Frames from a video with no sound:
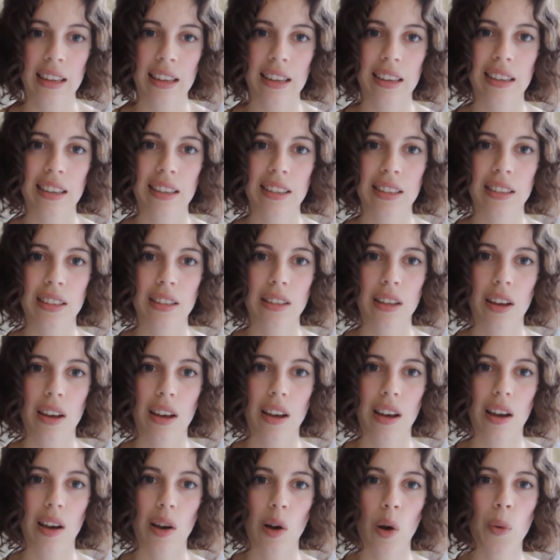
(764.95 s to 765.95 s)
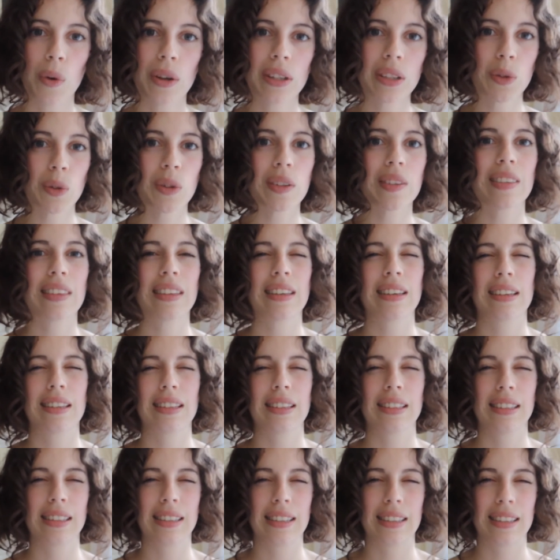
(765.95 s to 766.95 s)
He's always doing
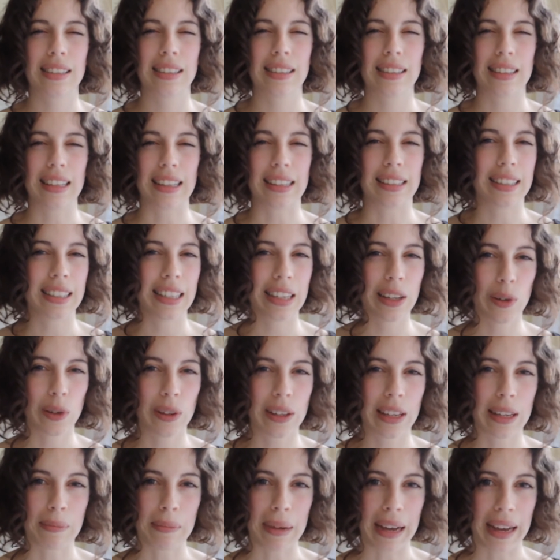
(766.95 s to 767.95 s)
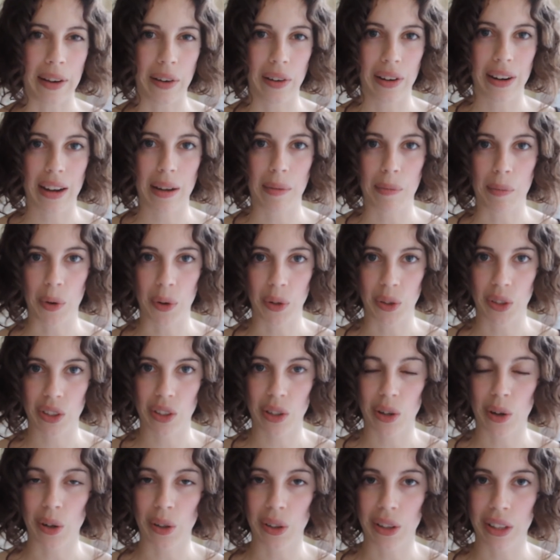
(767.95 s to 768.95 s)
things that single him out
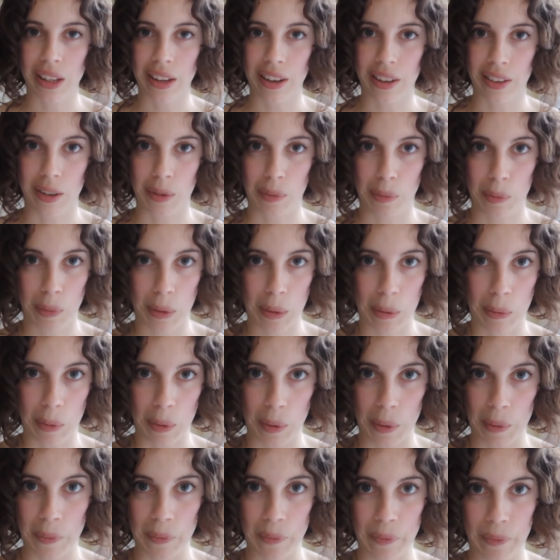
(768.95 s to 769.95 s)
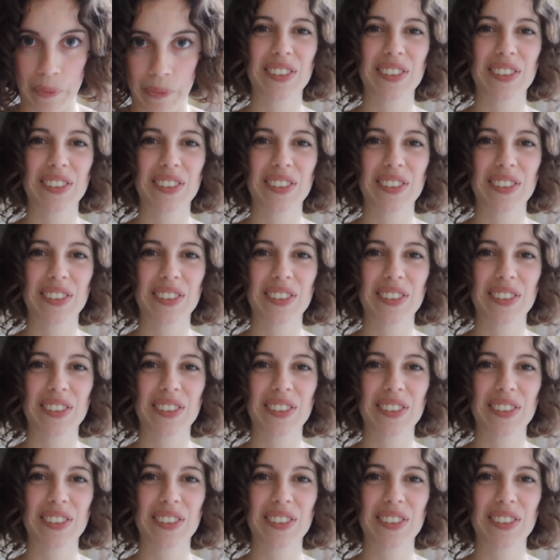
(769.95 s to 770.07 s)
amongst all the other people.